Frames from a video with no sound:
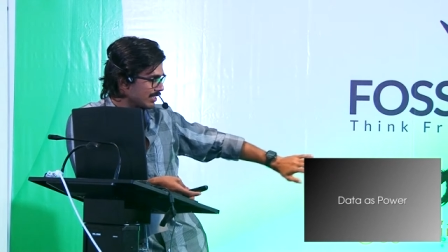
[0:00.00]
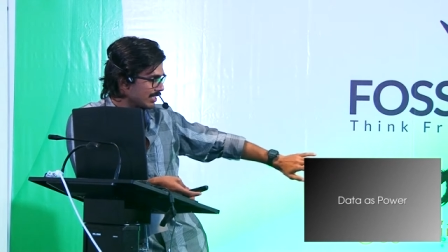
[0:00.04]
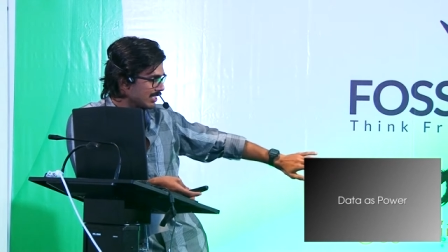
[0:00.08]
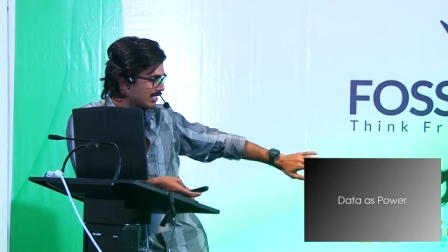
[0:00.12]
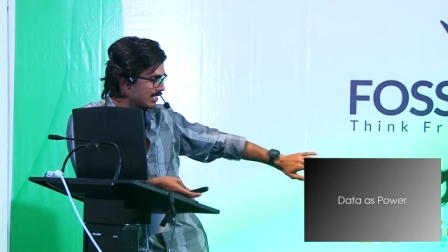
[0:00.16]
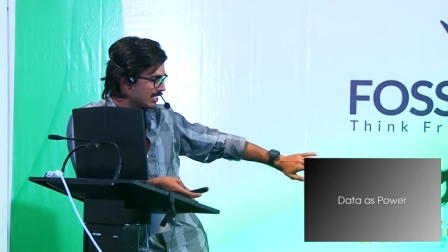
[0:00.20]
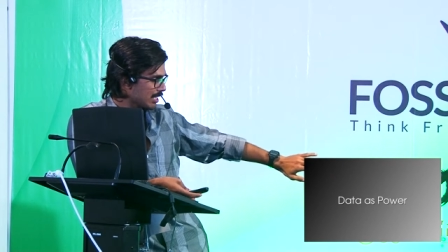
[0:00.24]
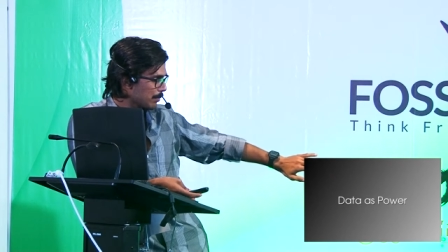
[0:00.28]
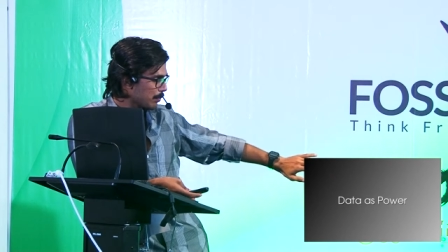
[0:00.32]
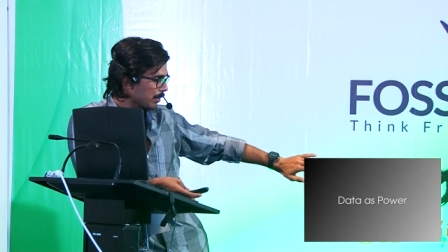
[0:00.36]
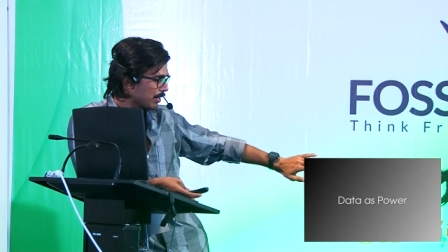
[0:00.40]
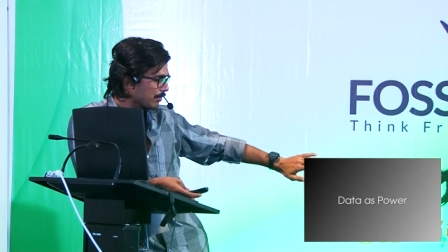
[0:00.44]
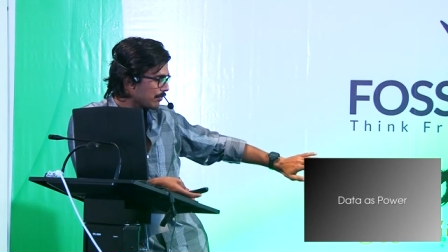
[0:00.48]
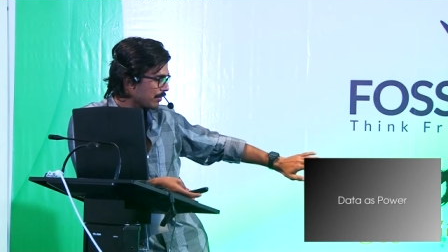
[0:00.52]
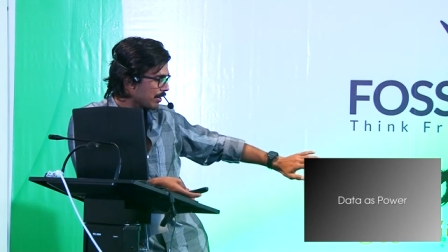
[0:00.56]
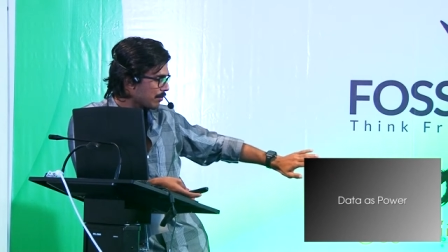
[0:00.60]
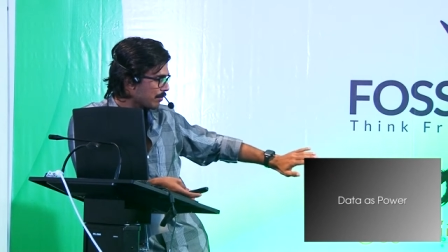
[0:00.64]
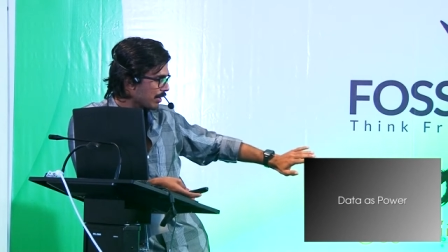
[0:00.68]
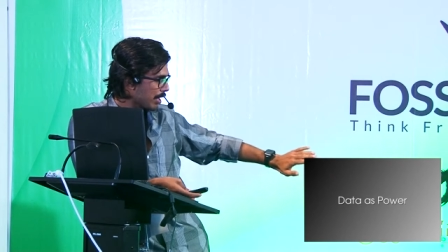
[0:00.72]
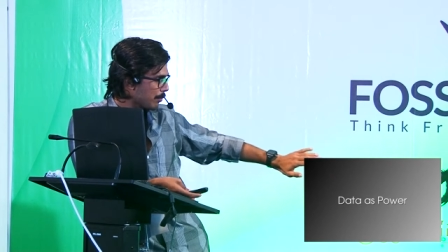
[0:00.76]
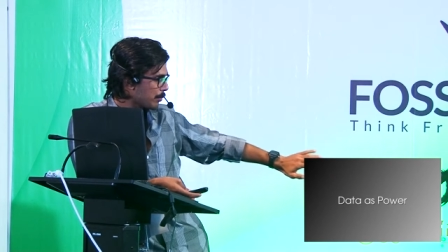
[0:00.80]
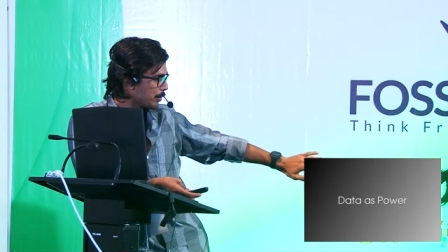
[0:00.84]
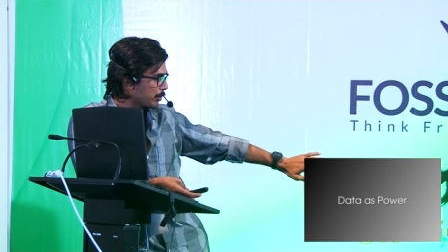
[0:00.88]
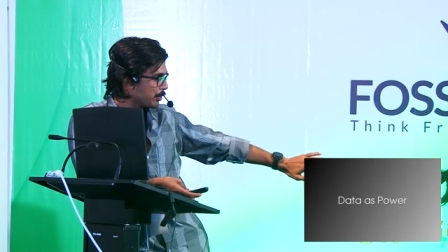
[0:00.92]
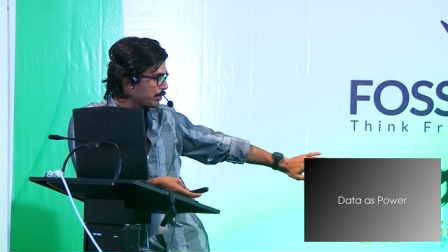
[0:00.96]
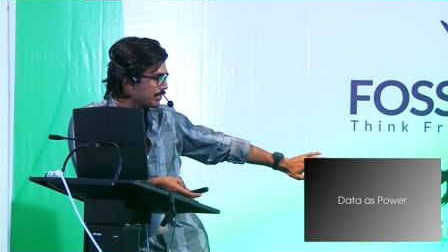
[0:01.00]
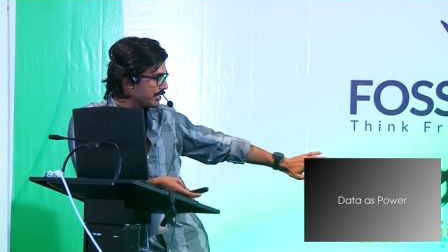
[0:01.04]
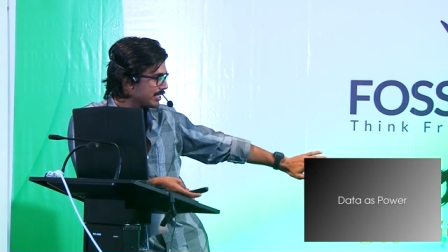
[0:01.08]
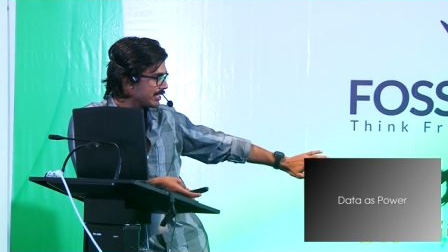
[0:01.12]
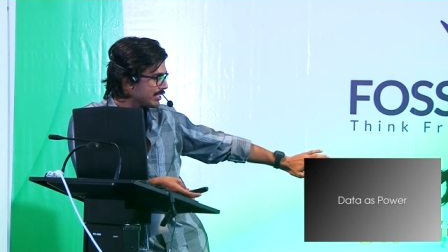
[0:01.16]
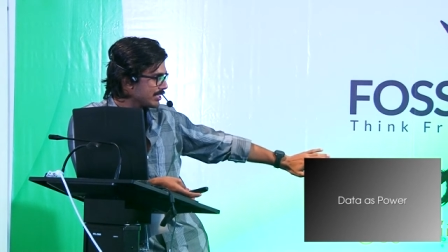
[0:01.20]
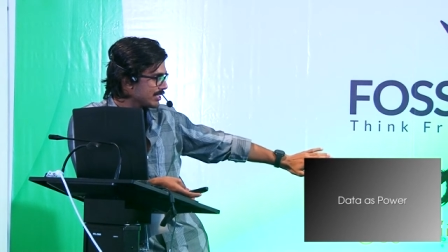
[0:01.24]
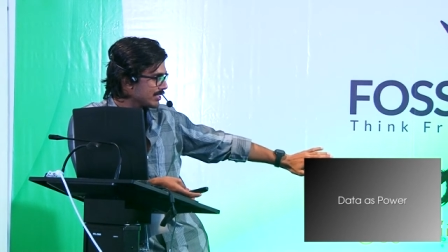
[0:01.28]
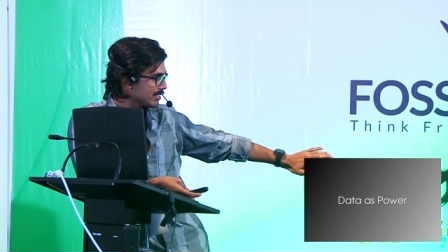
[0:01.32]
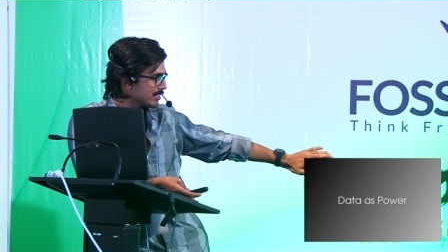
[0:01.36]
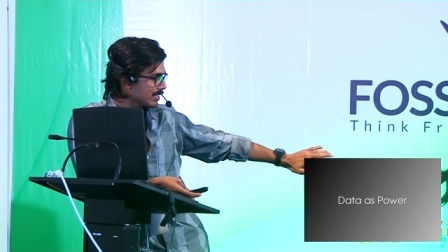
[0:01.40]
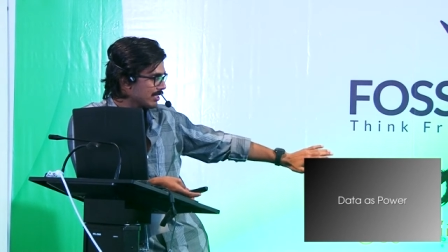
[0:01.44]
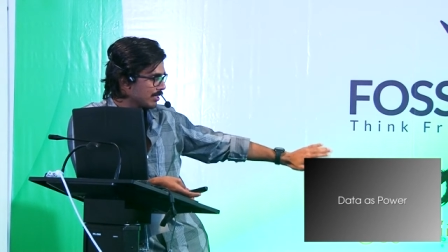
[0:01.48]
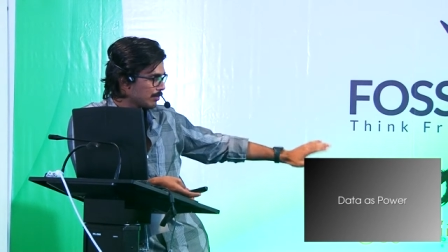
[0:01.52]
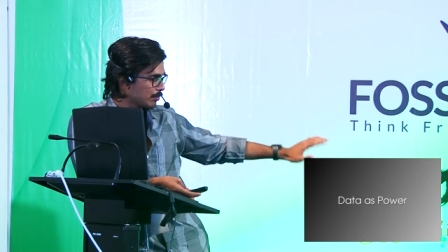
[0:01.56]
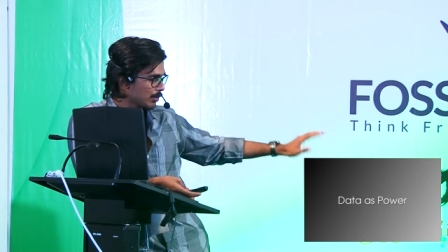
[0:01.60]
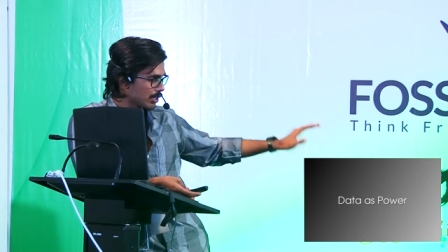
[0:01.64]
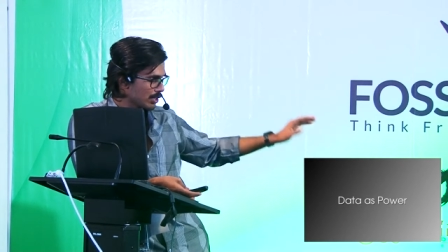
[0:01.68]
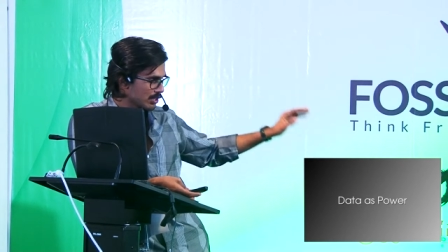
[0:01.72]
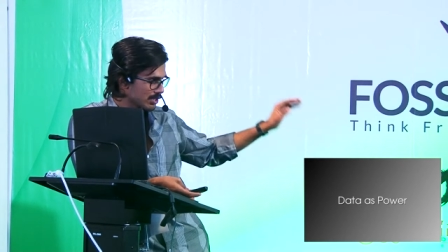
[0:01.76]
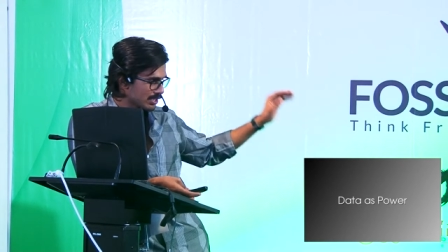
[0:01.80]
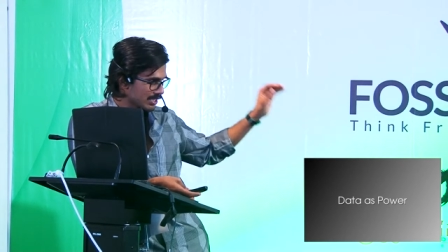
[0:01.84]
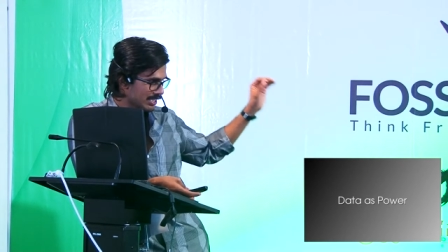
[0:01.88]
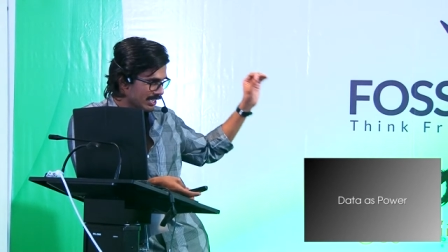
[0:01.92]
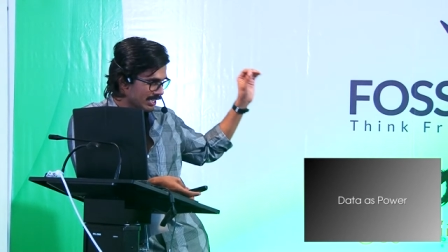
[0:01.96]
separate from communities
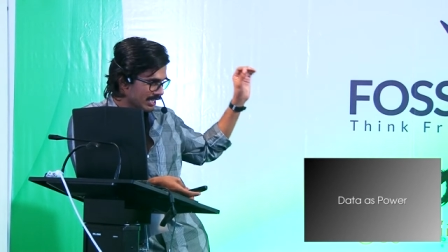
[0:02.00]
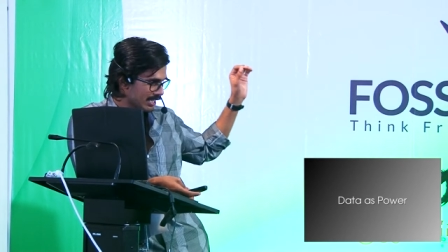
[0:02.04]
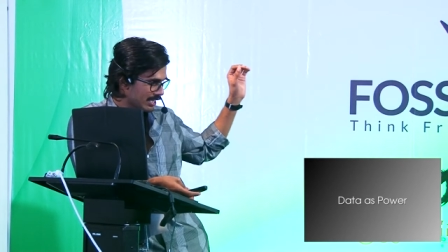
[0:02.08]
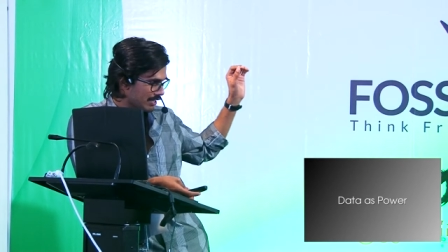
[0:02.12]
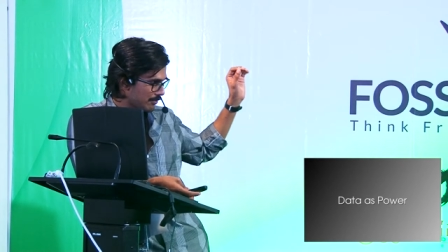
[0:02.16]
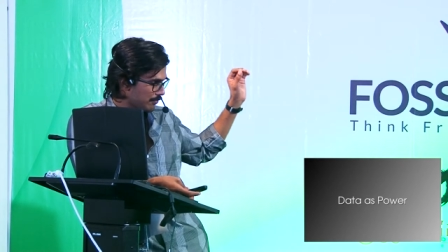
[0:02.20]
because uh,